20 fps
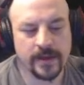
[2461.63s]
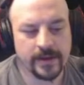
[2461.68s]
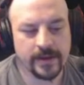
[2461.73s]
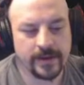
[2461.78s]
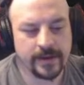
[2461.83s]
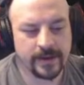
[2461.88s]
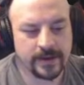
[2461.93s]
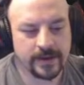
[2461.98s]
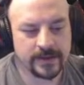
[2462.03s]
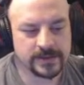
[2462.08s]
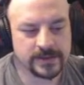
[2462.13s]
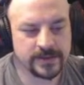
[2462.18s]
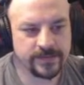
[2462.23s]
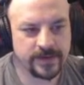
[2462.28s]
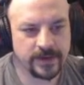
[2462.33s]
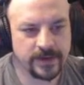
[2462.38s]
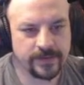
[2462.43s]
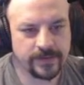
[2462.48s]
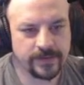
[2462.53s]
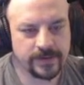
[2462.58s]
Yeah, because if
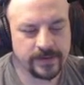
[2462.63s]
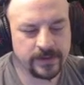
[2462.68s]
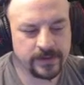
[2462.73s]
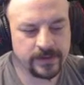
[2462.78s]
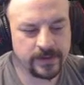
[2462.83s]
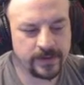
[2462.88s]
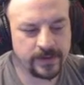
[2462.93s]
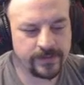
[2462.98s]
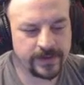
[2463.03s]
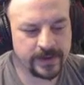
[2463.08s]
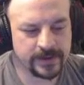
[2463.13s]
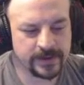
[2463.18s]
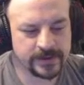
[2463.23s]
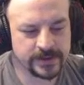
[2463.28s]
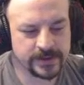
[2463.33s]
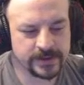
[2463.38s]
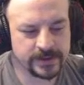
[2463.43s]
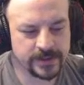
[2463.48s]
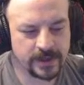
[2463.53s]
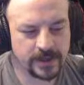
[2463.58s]
it can
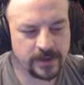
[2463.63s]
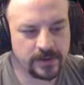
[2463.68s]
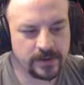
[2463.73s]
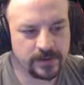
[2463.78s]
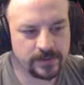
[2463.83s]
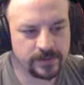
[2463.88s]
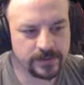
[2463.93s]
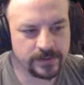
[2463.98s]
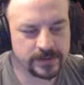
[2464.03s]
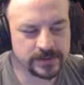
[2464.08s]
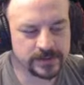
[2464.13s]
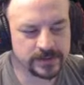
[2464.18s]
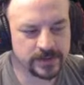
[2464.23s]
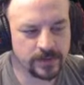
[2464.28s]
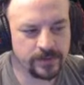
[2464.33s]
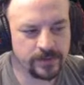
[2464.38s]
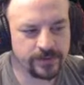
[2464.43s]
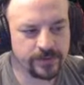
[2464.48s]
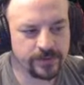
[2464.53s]
just tell, because it's going